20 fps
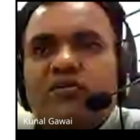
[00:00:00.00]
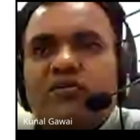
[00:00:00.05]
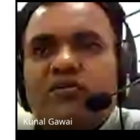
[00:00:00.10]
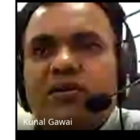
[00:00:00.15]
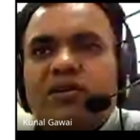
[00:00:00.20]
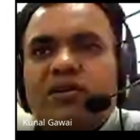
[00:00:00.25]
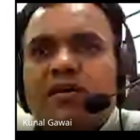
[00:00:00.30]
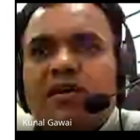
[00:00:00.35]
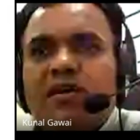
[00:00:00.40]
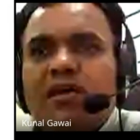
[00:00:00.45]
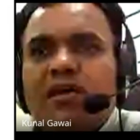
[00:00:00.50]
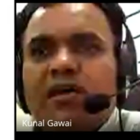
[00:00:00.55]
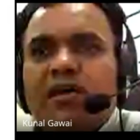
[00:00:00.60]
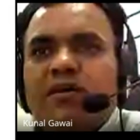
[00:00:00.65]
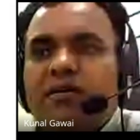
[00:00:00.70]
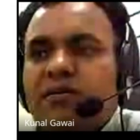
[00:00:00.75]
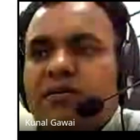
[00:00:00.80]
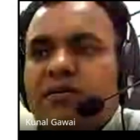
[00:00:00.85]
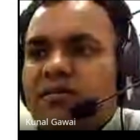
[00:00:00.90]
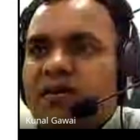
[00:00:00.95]
at that
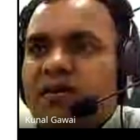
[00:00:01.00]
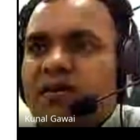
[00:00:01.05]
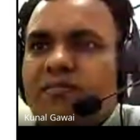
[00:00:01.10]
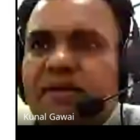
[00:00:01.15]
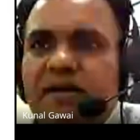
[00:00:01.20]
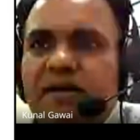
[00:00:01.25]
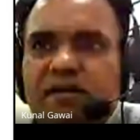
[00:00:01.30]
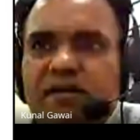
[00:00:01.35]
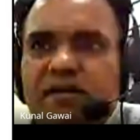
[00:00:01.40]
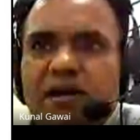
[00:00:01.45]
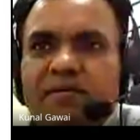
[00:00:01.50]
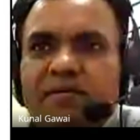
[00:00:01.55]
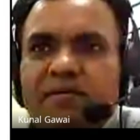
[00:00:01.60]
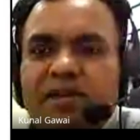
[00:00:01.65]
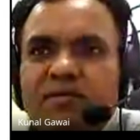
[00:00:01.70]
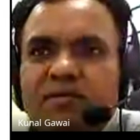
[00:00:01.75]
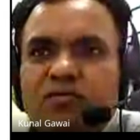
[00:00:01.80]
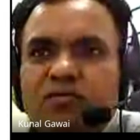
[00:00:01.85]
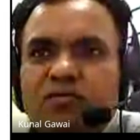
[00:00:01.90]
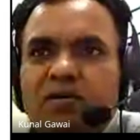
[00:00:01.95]
time they will
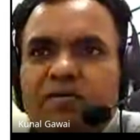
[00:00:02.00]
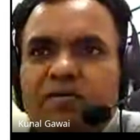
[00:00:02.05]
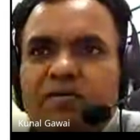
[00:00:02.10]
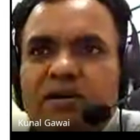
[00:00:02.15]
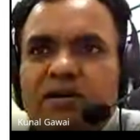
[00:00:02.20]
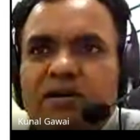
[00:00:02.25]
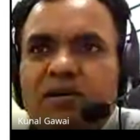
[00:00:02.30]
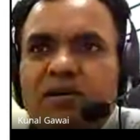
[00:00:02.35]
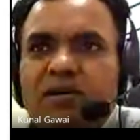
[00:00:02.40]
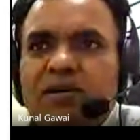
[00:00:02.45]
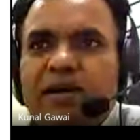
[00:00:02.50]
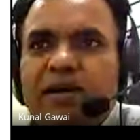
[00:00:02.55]
get released,